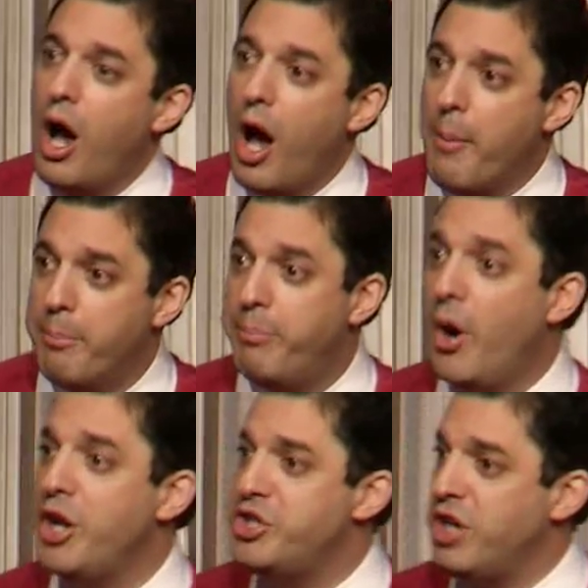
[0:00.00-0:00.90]
a
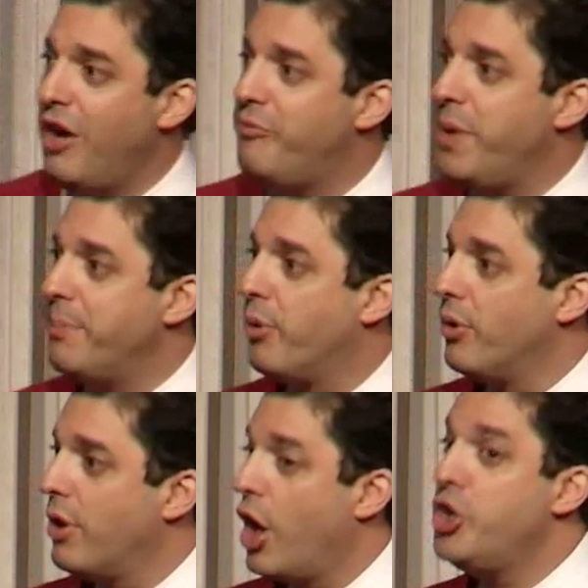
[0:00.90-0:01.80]
bunch of people,
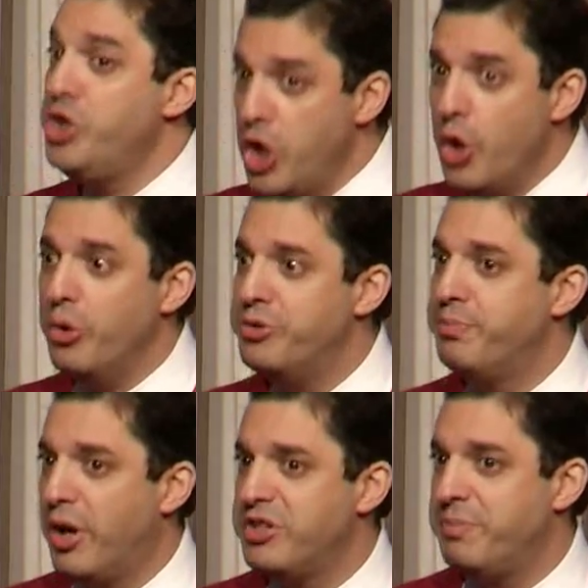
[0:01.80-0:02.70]
a huge
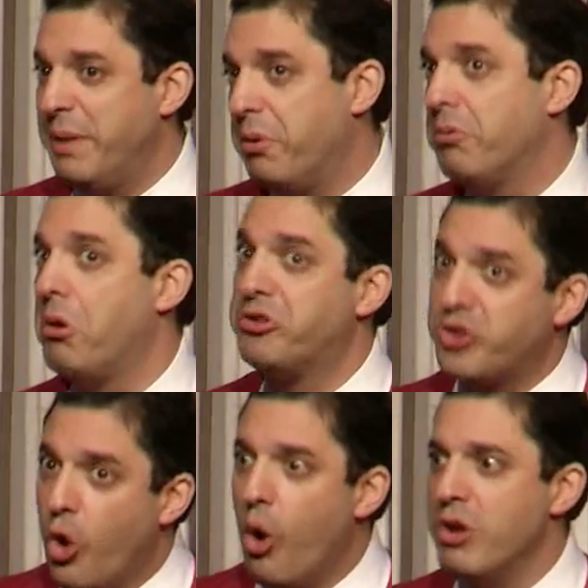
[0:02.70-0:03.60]
bunch of people,
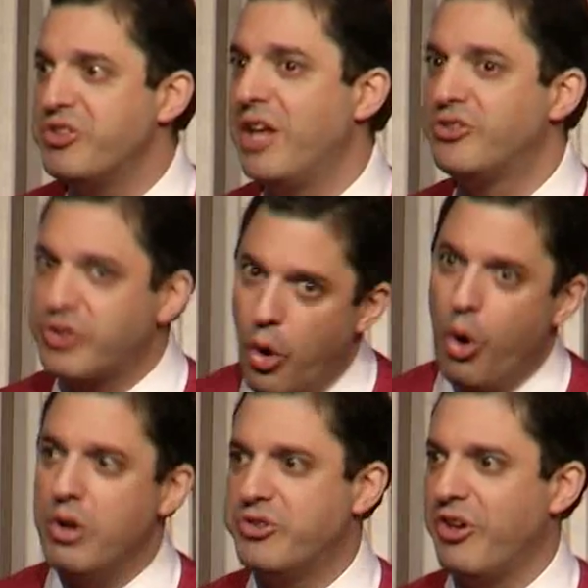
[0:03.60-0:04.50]
scores and
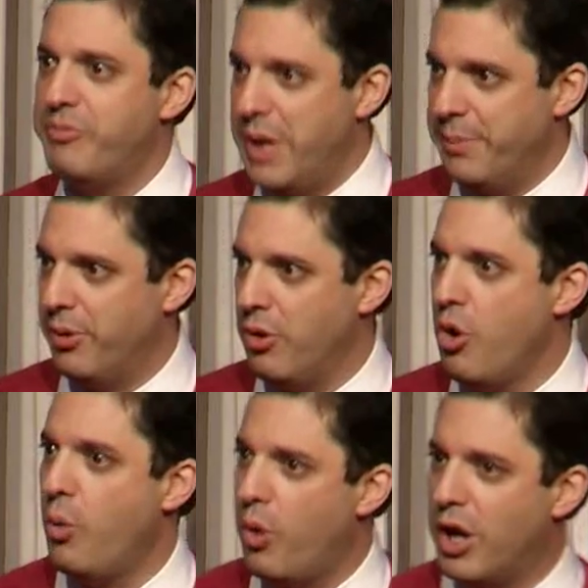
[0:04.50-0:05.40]
scores of people
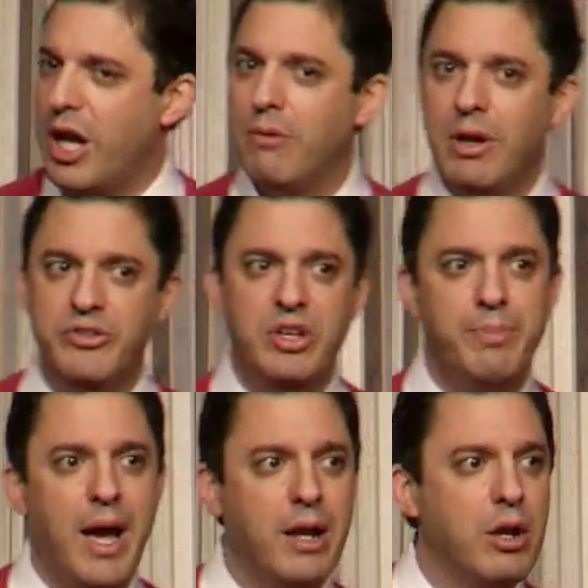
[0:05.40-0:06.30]
walking around
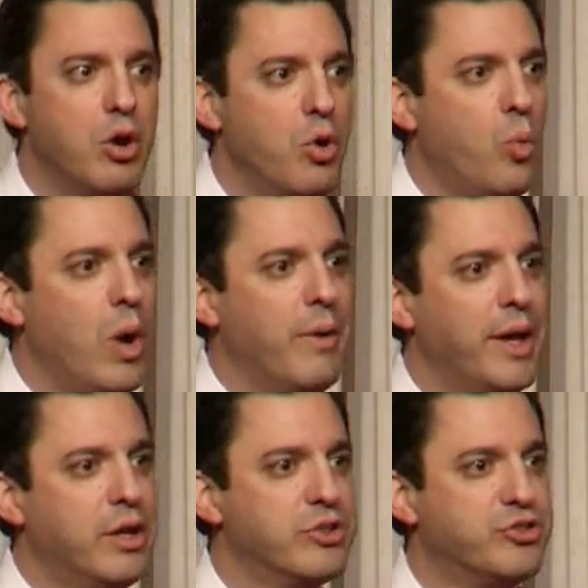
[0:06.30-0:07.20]
CPAC
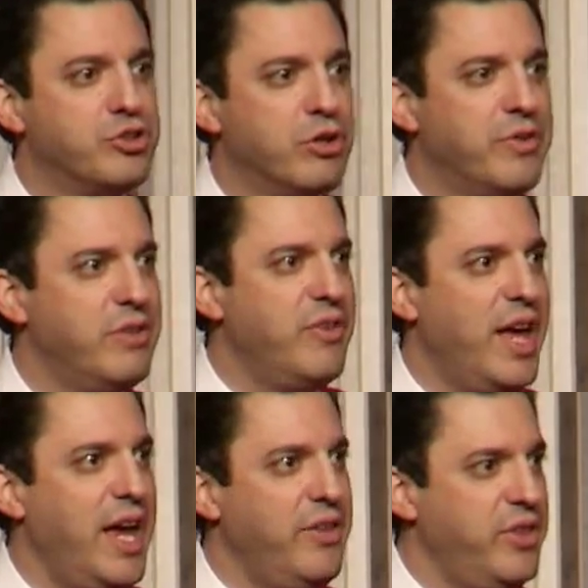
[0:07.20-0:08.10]
wearing conservative
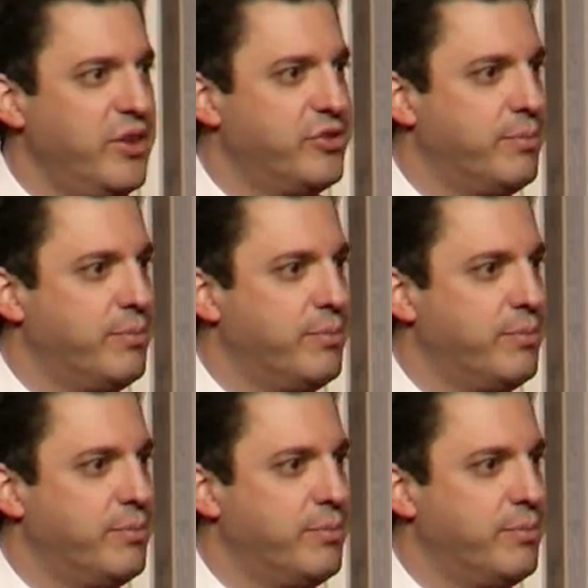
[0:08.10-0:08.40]
atheist